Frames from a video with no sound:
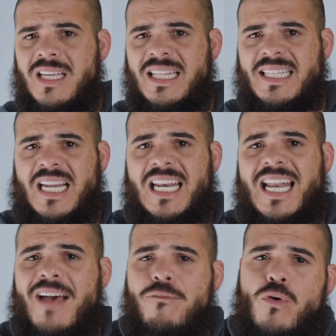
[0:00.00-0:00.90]
The
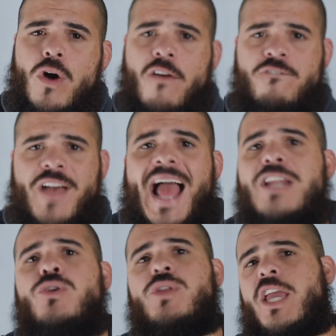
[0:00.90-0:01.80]
level of
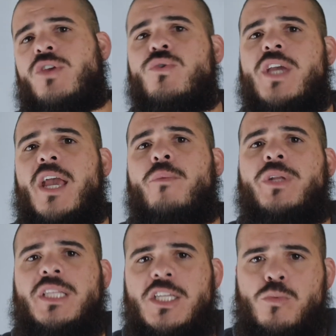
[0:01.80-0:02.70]
value that you get
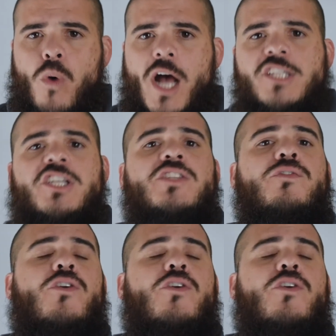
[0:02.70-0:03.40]
with these watches